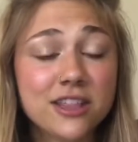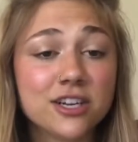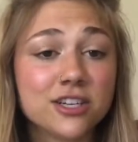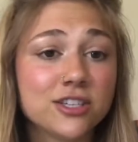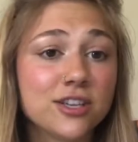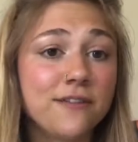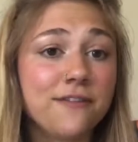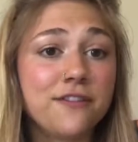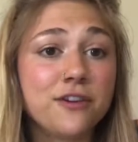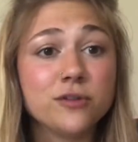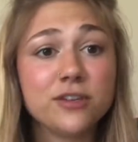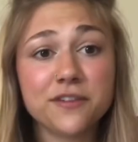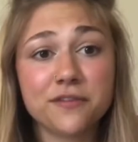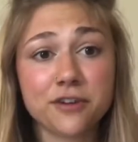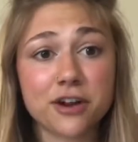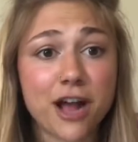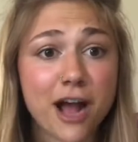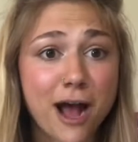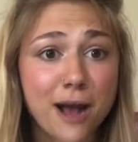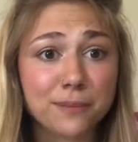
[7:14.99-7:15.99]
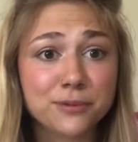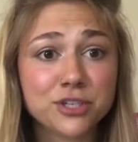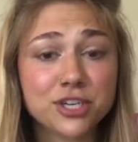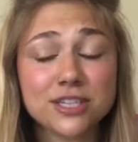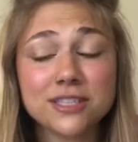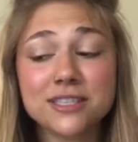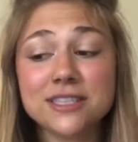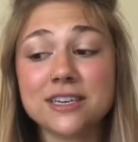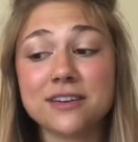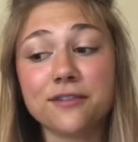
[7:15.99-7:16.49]
there's a few different
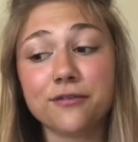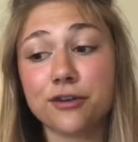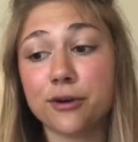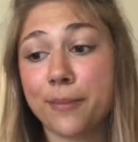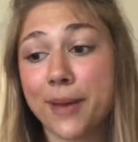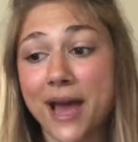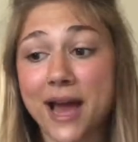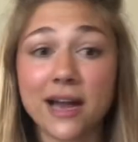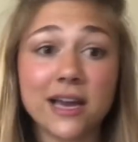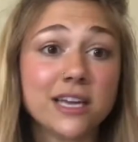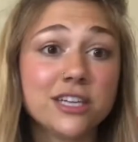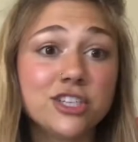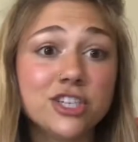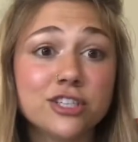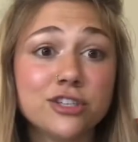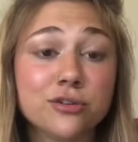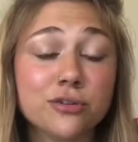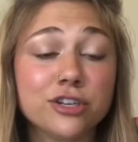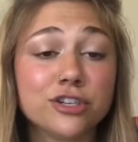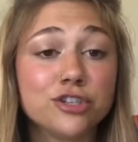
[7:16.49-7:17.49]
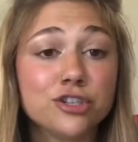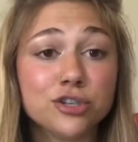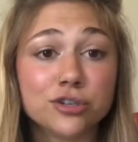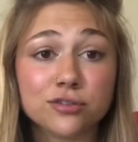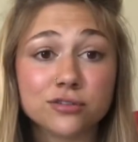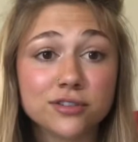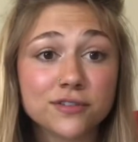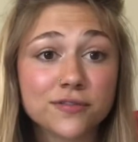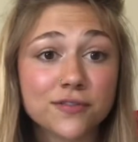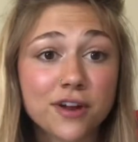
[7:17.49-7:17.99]
options and different packages you can
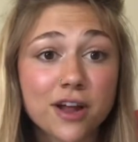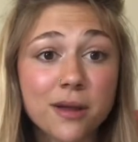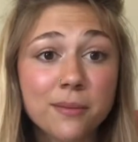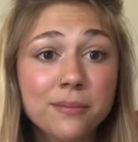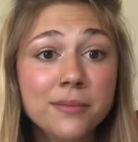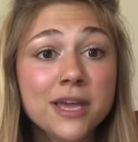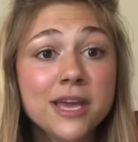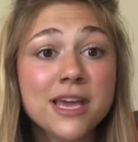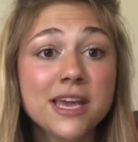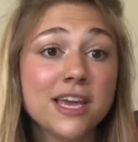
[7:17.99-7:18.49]
choose from.